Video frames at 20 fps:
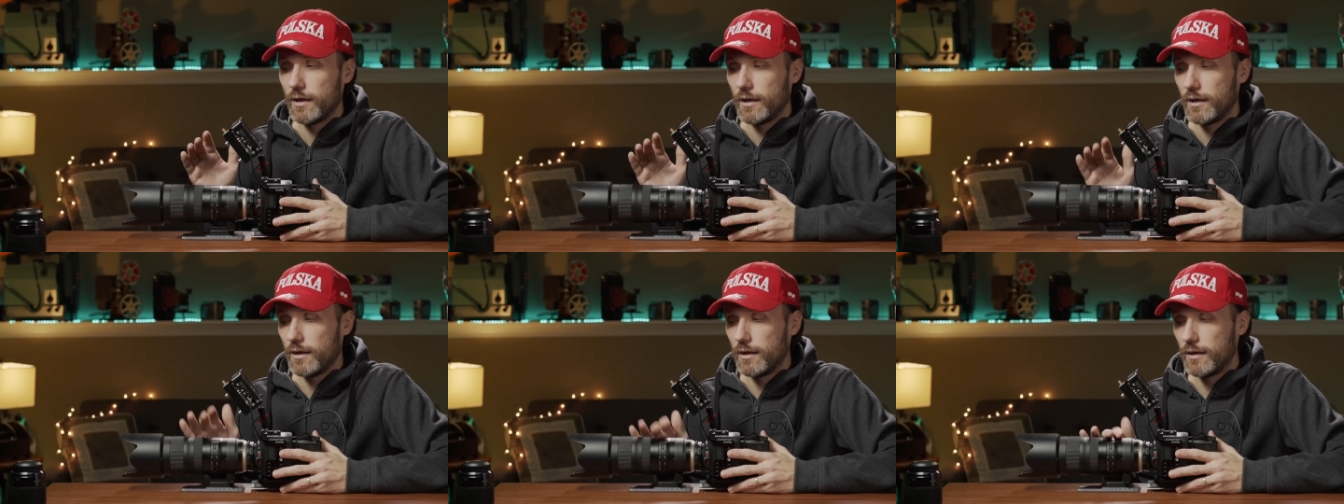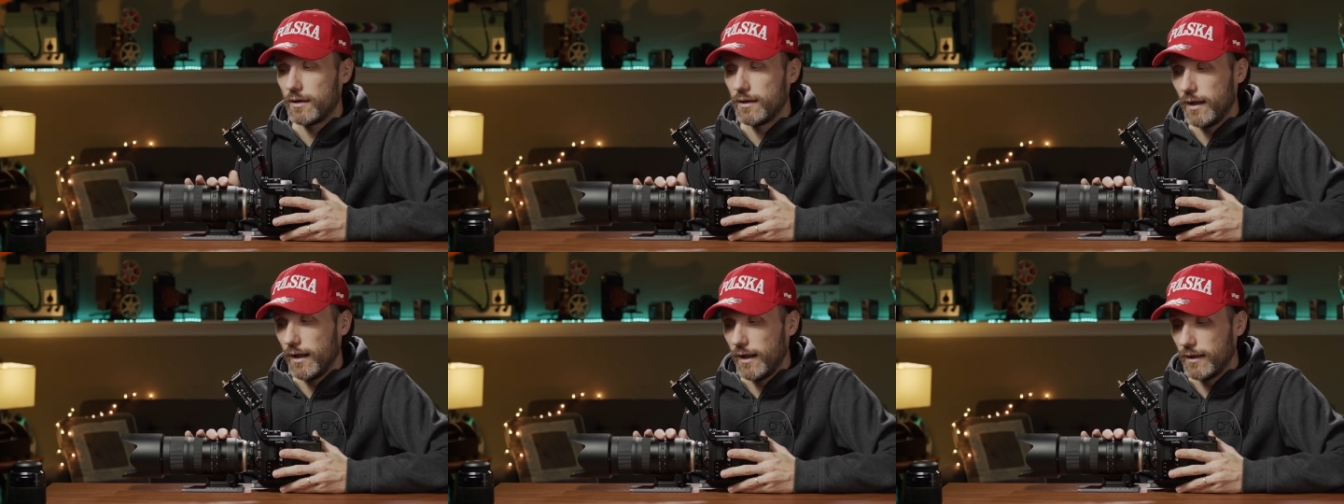
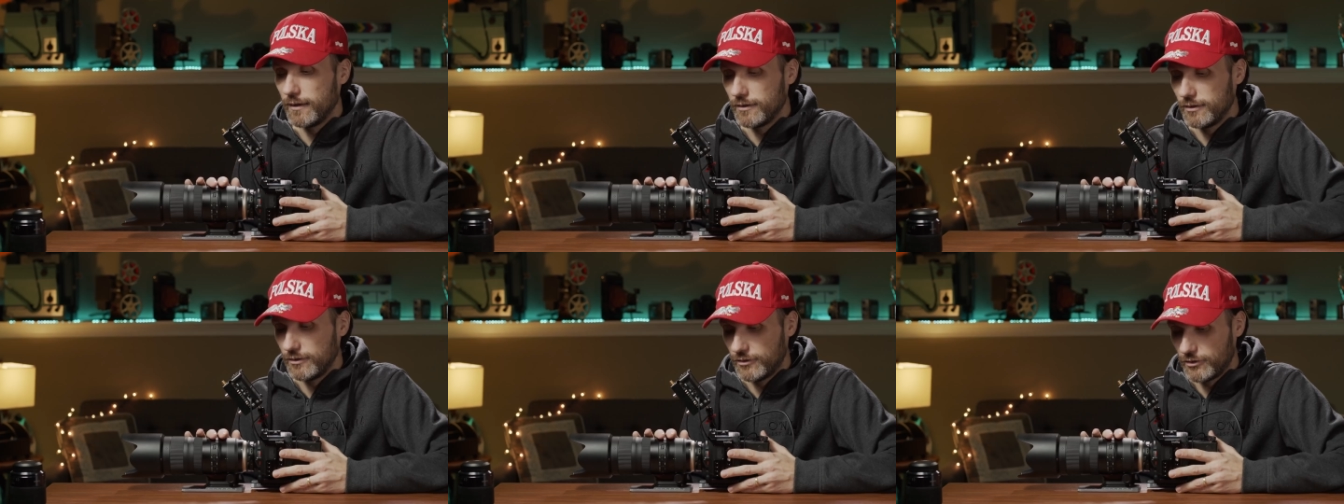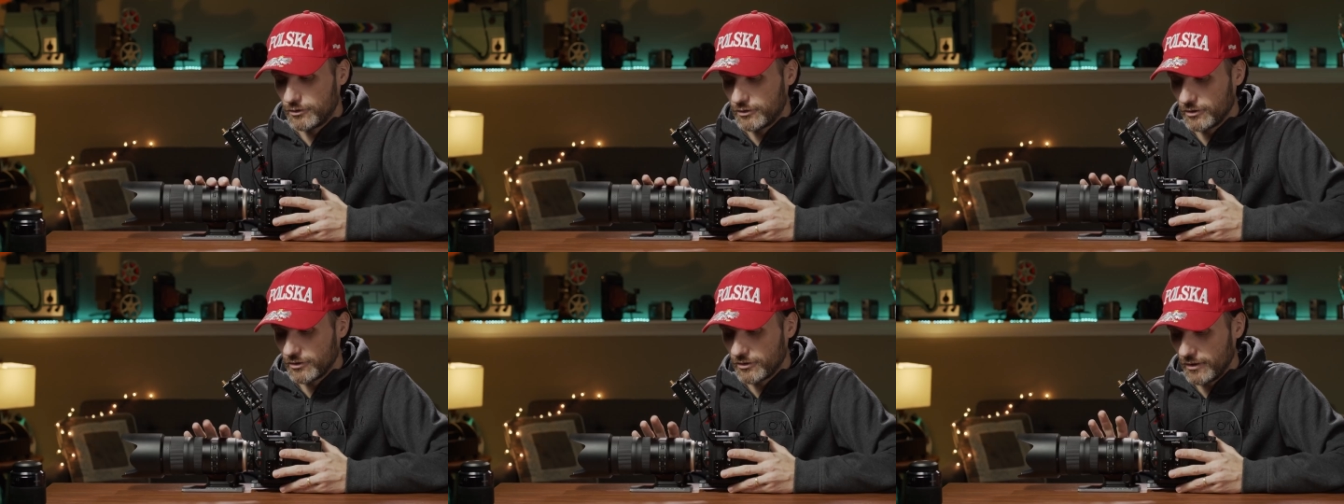And
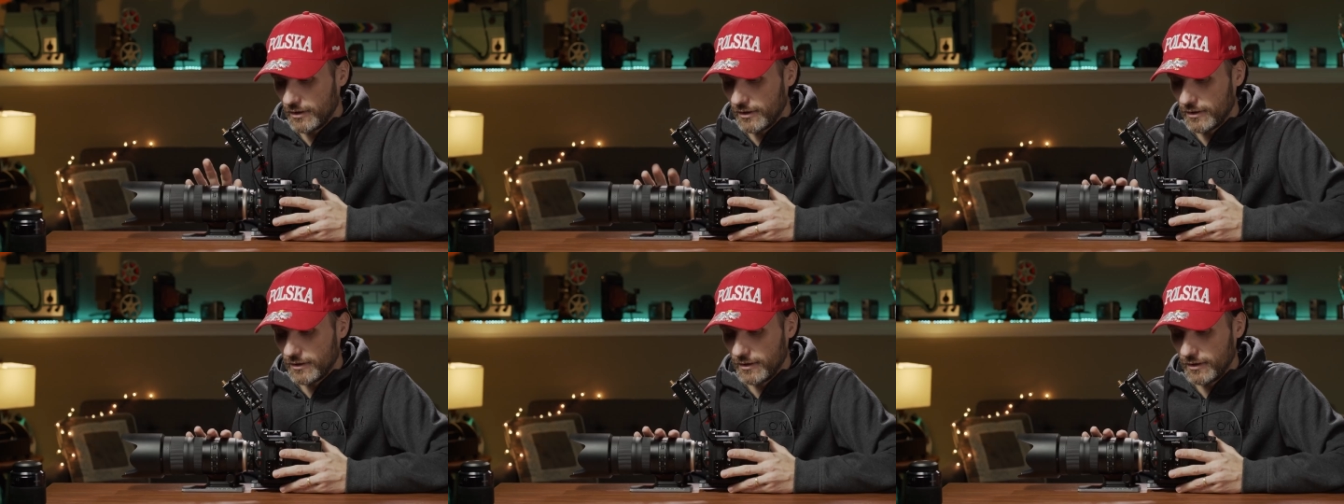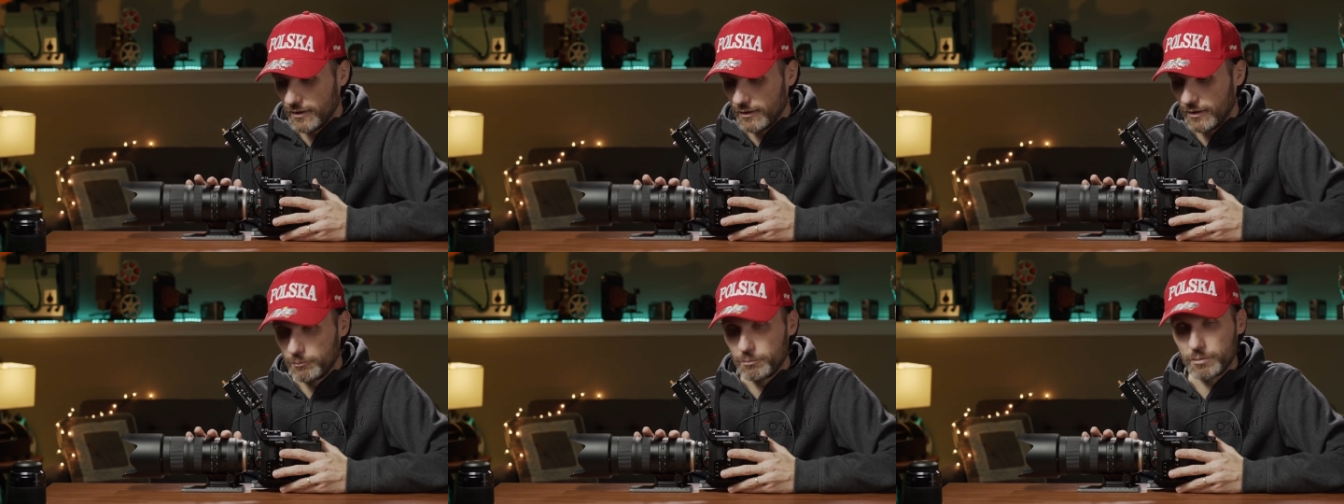it's just
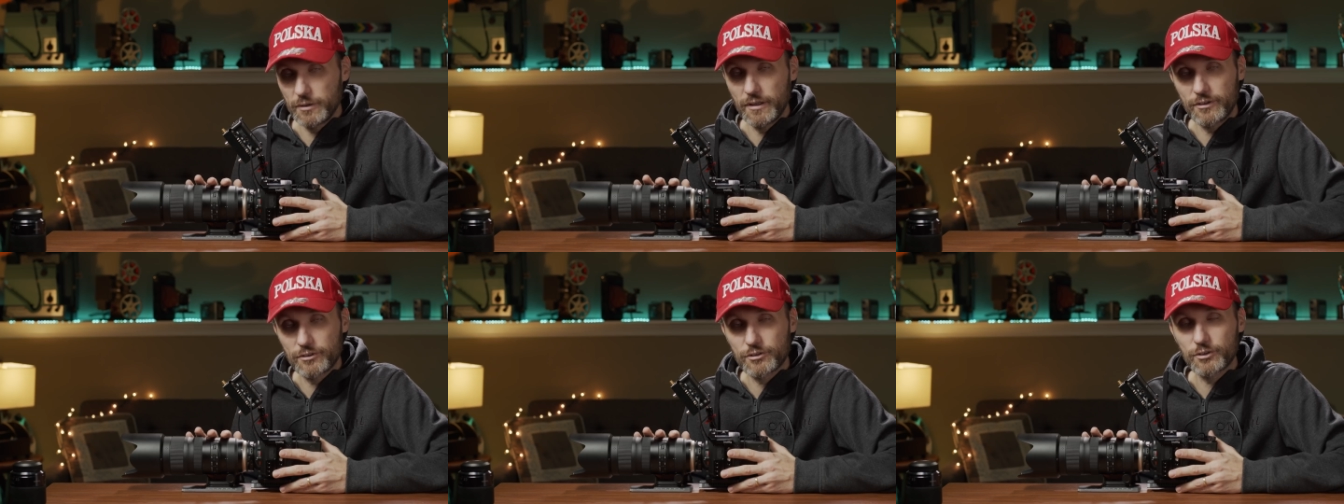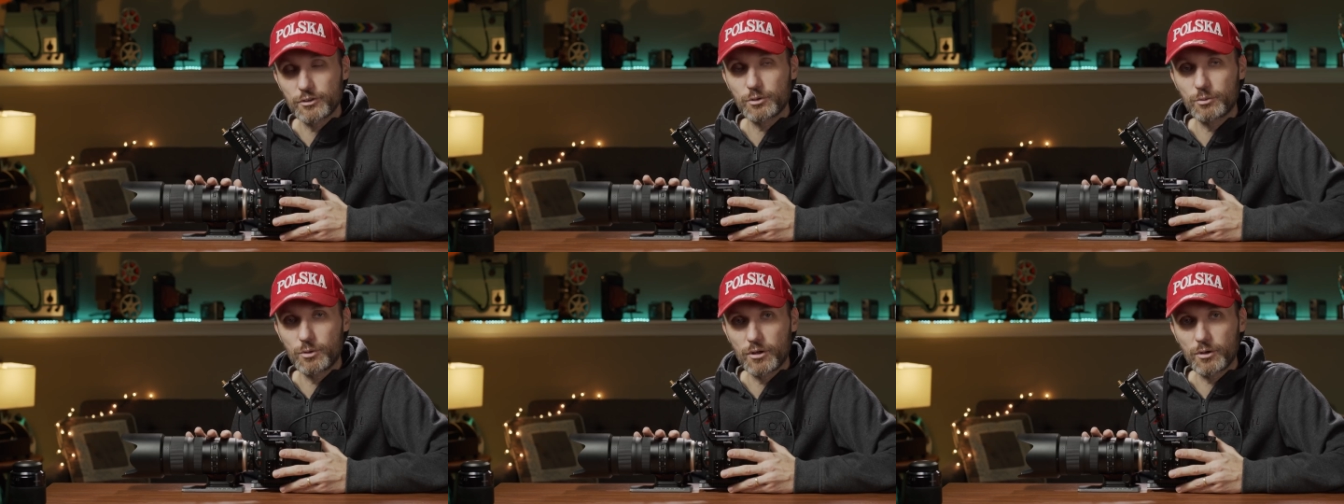a
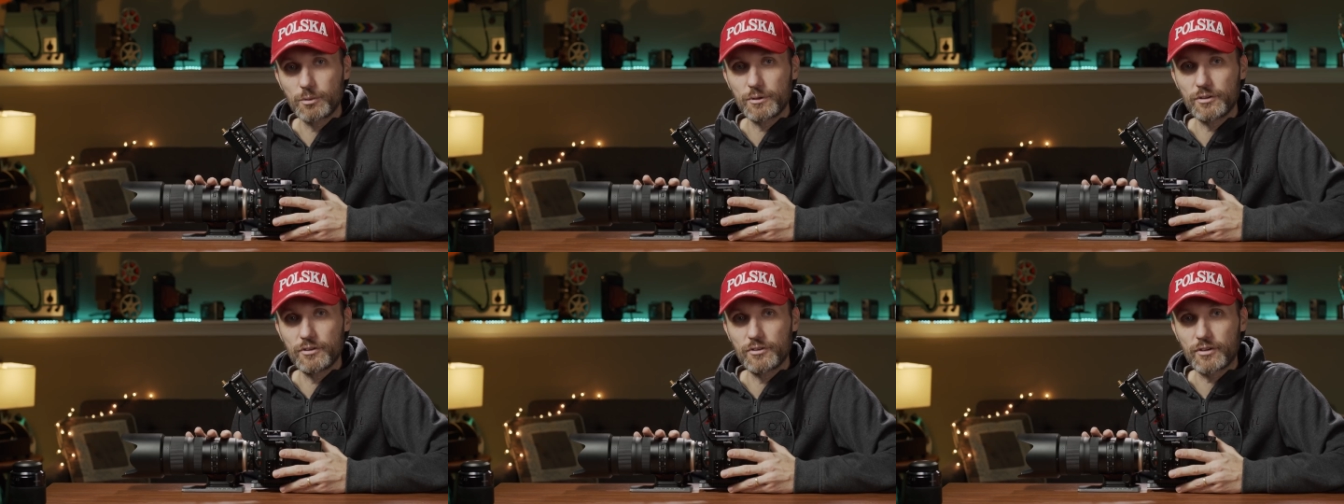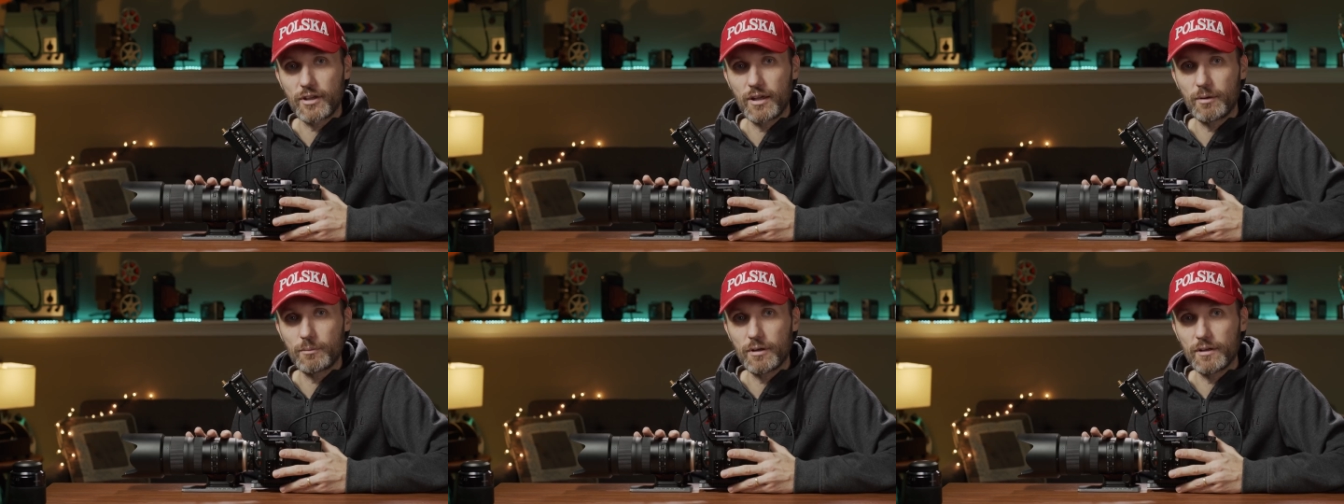pleasure to work with this
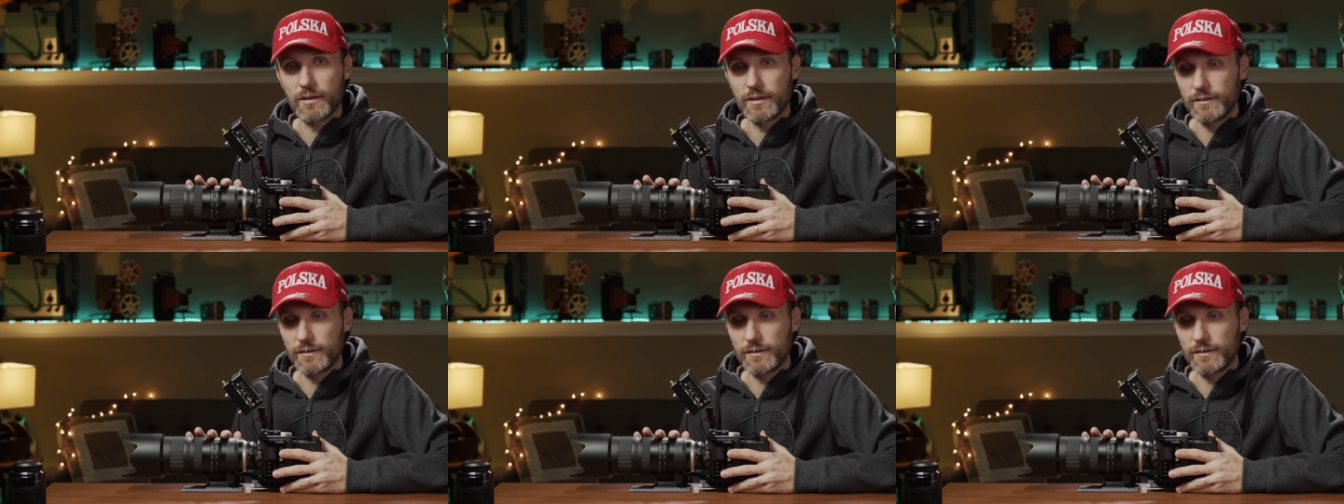camera,